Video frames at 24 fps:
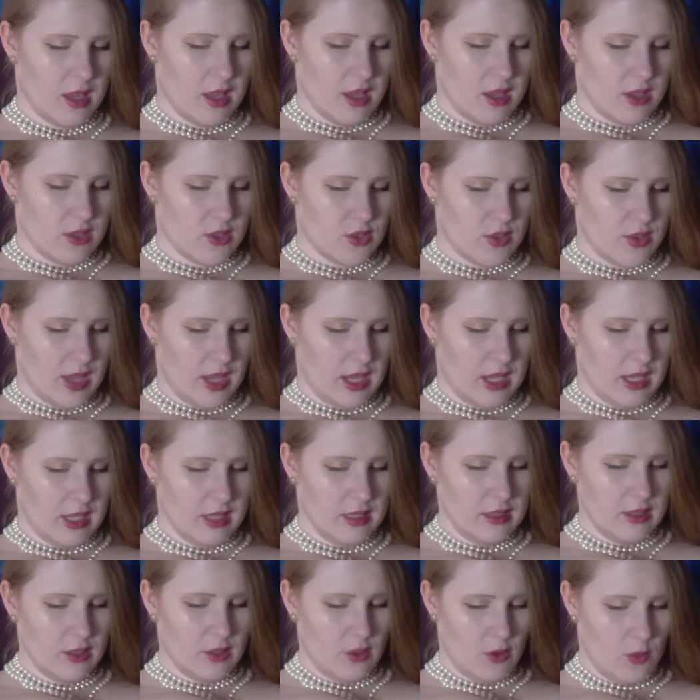so that in a
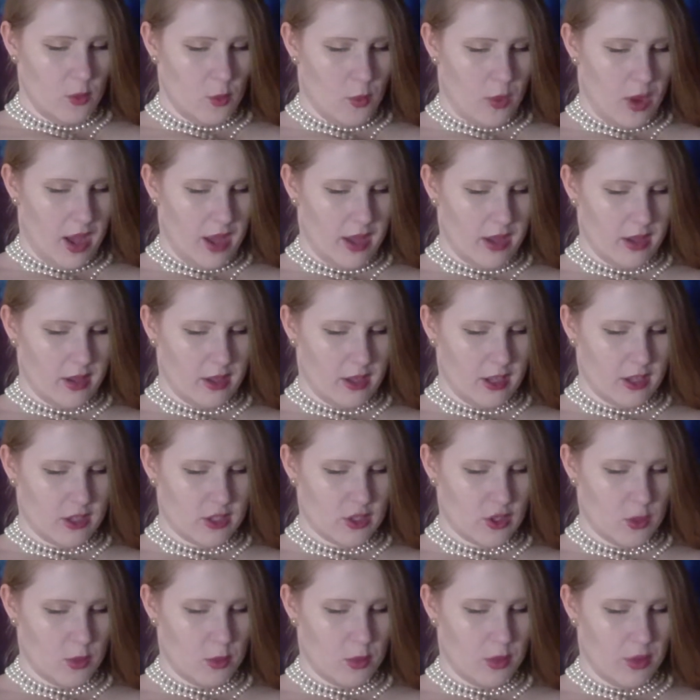little while I
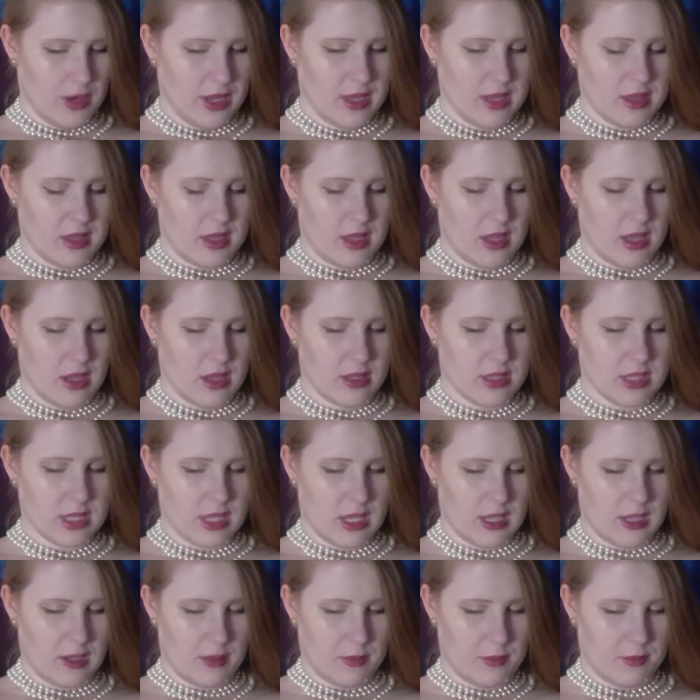shall bring thee unto
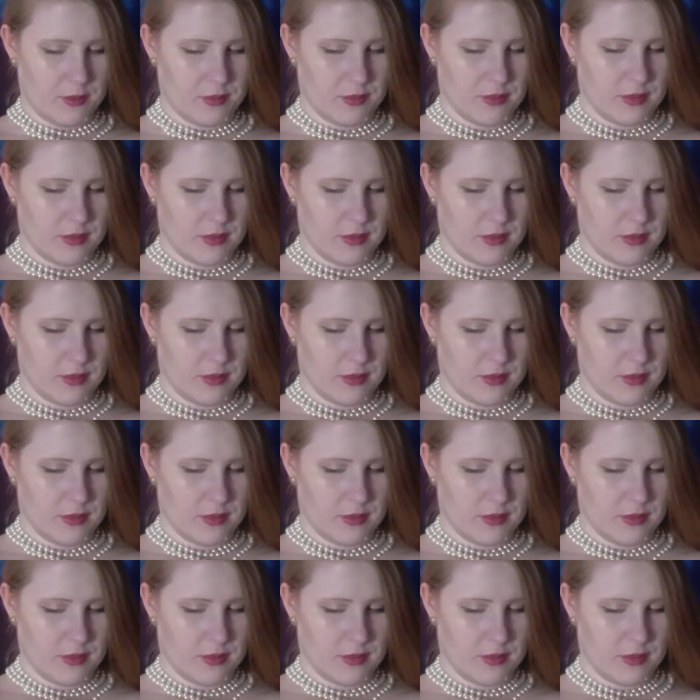him.